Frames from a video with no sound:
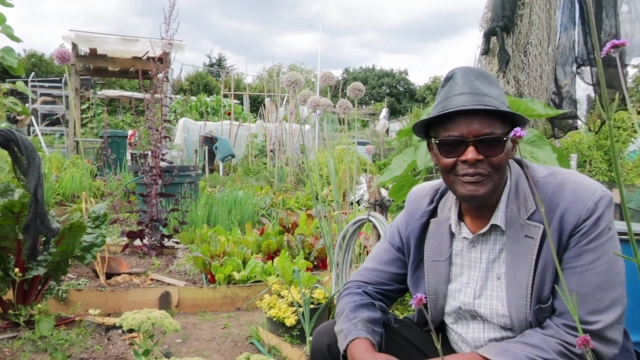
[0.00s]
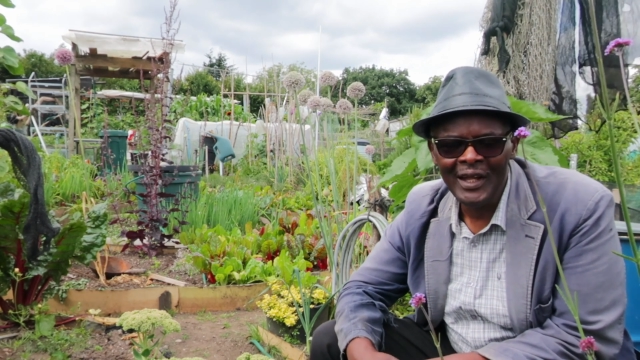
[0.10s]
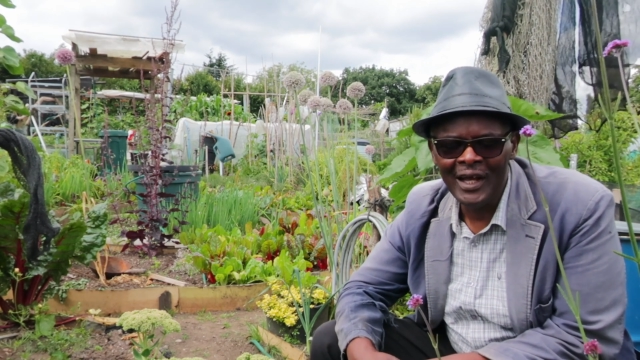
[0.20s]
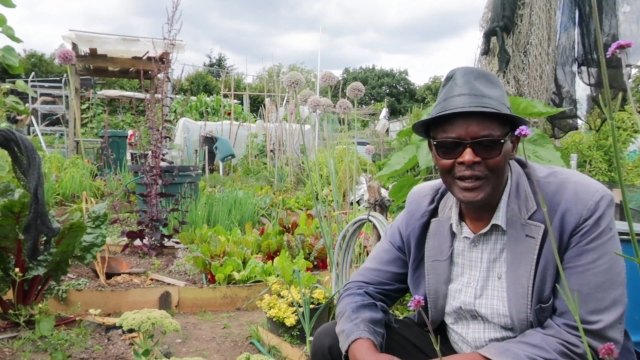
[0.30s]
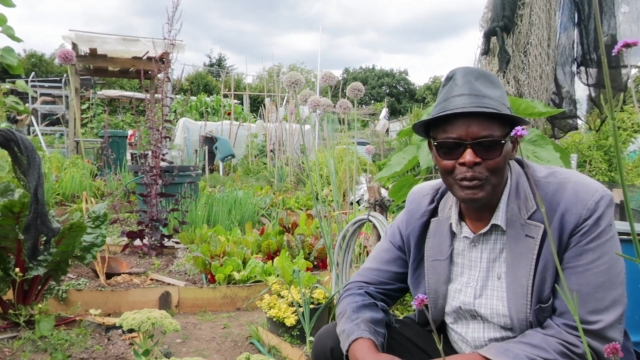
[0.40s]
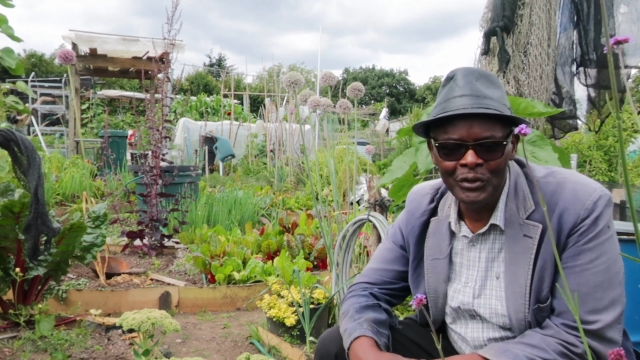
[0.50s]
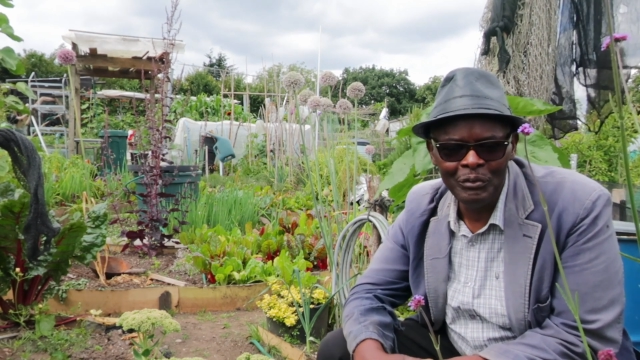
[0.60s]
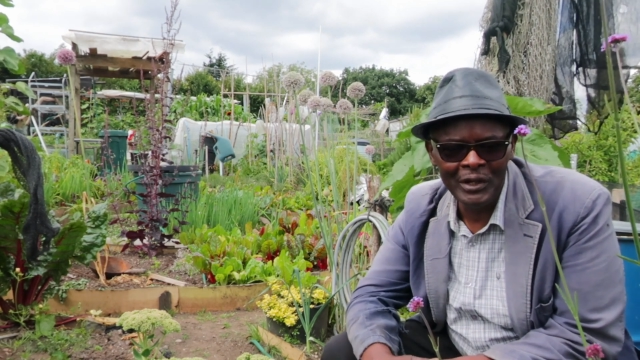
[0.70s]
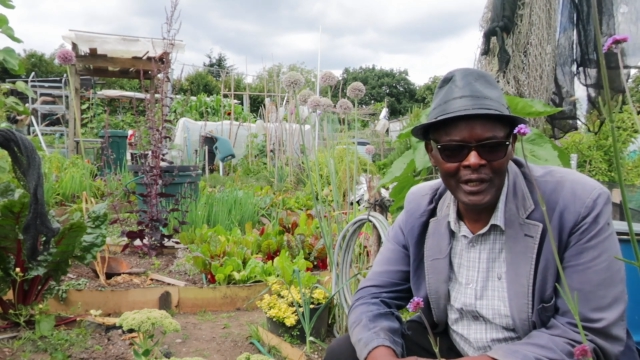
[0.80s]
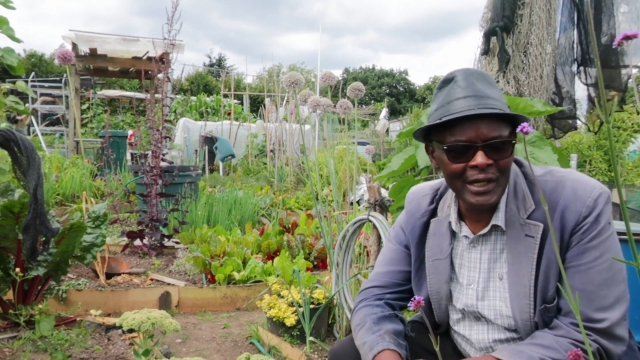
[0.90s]
The only
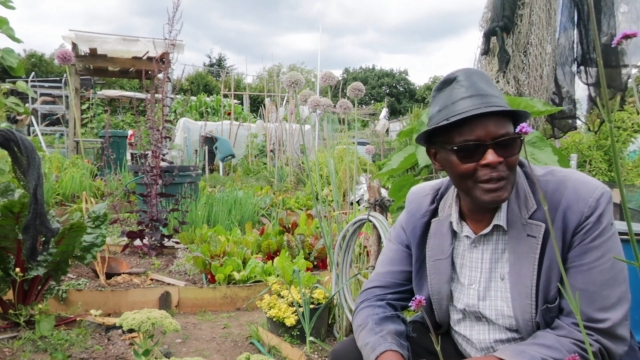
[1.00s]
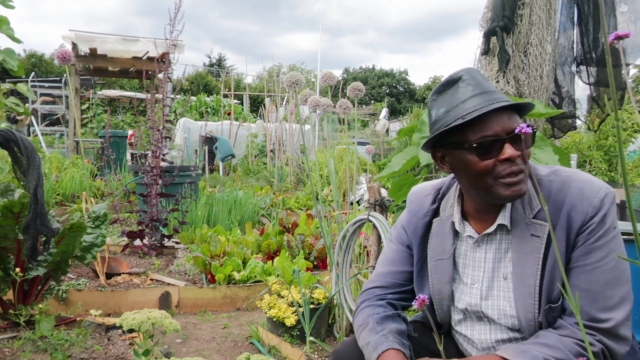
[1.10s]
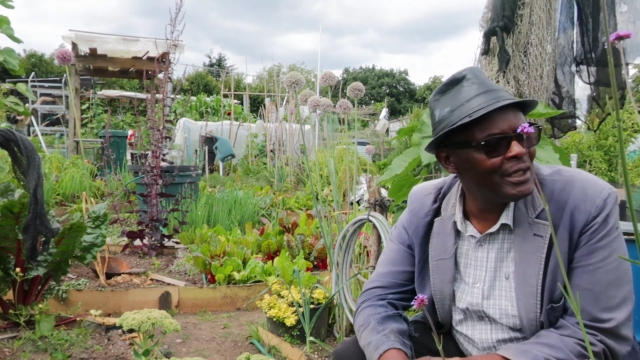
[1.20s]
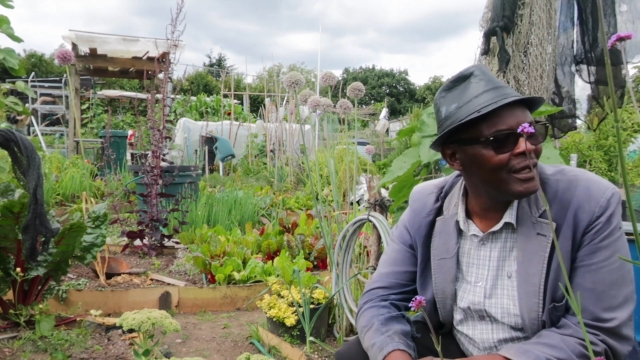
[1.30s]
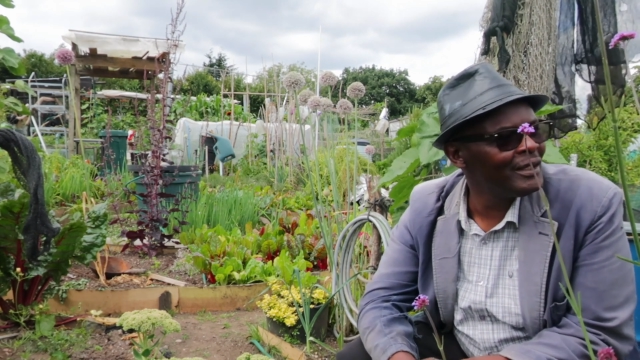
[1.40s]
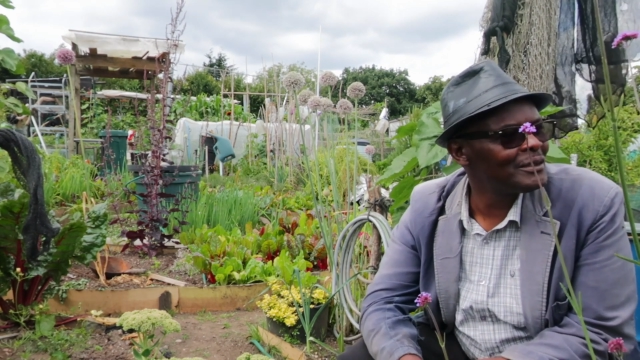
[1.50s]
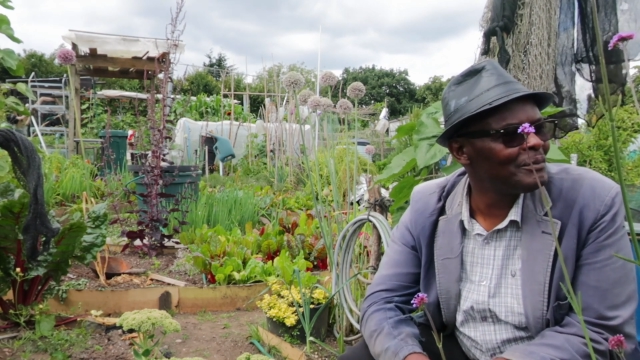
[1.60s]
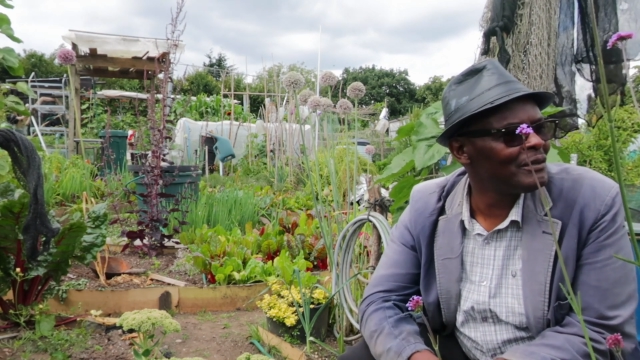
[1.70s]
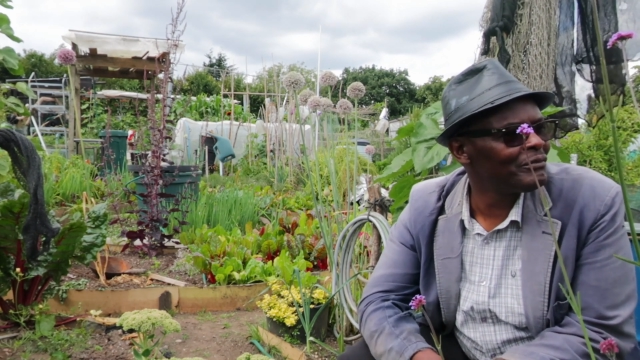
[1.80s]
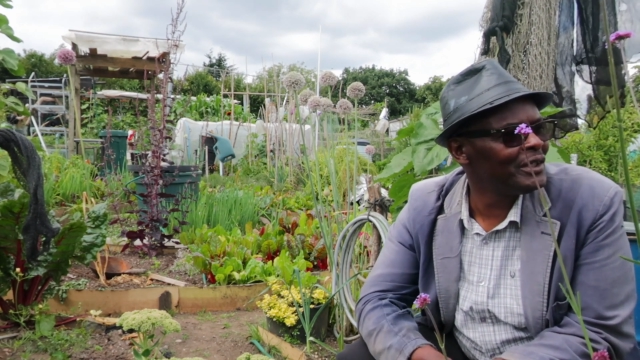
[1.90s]
one that let me down is
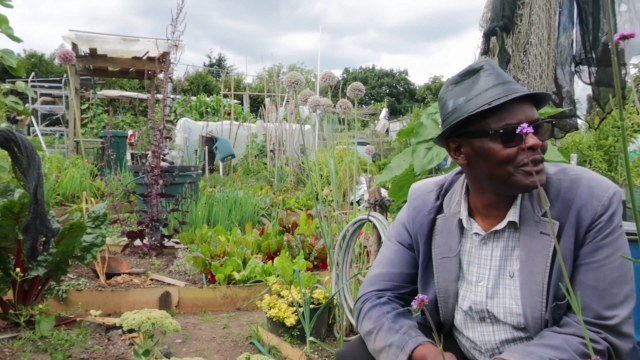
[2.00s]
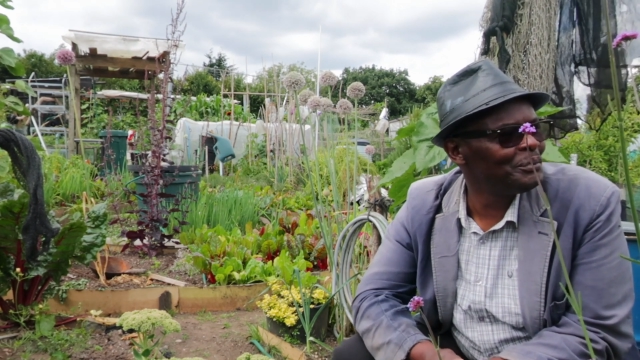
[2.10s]
my French